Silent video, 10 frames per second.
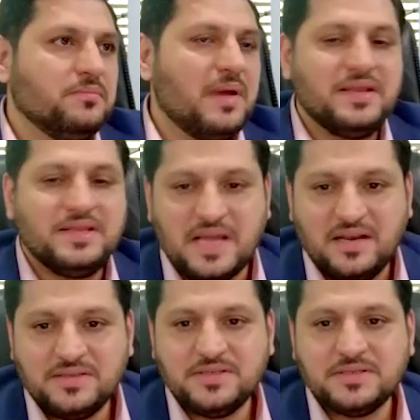many
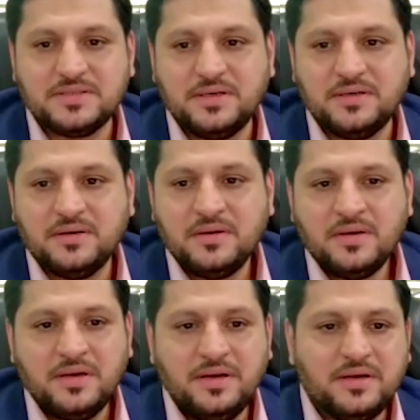challenges
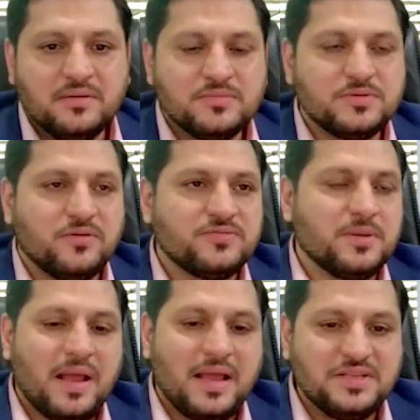in terms of
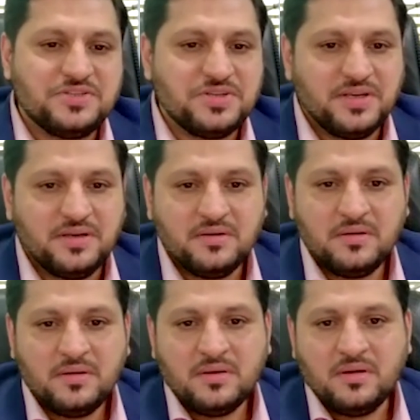supply chain,
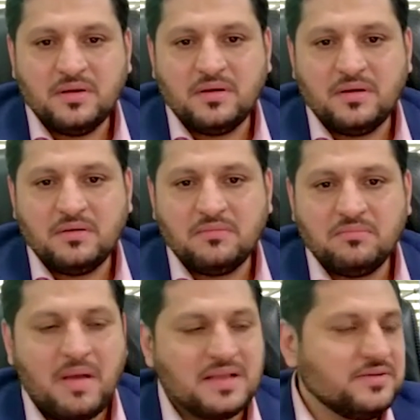
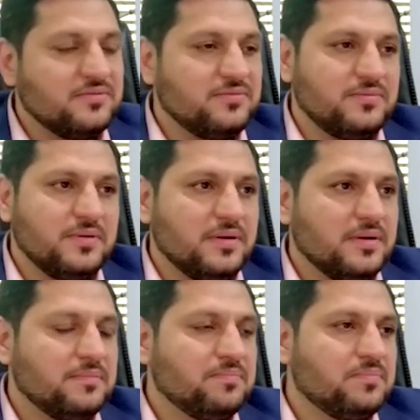massive,
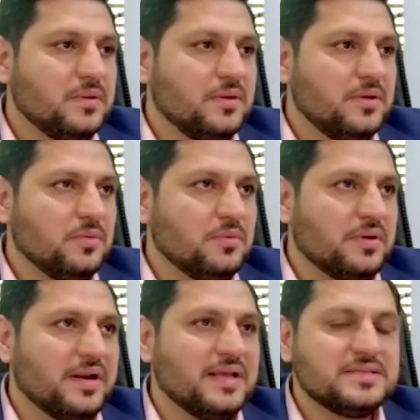
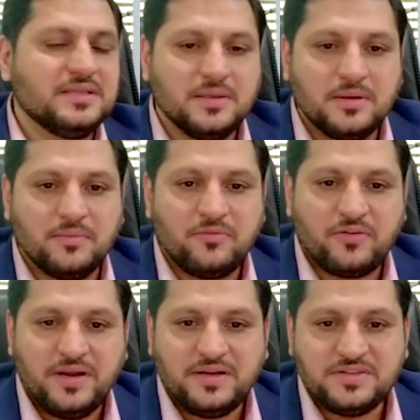raise in the
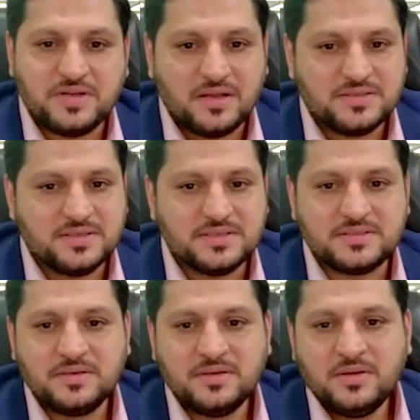freight charges,
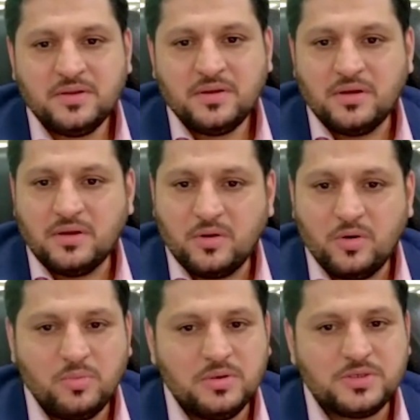
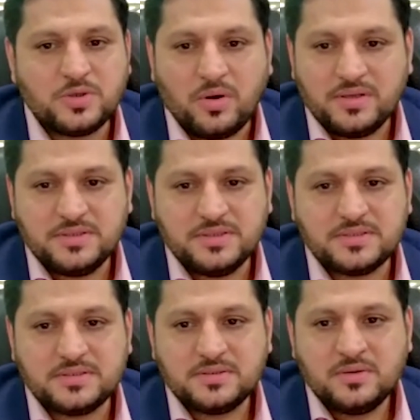global shortages
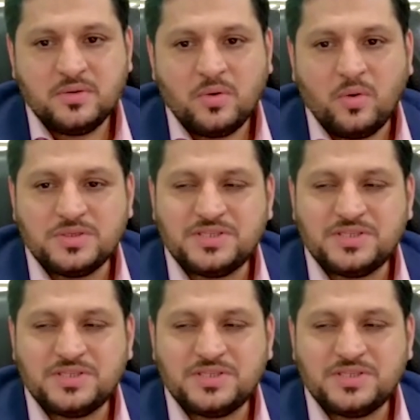on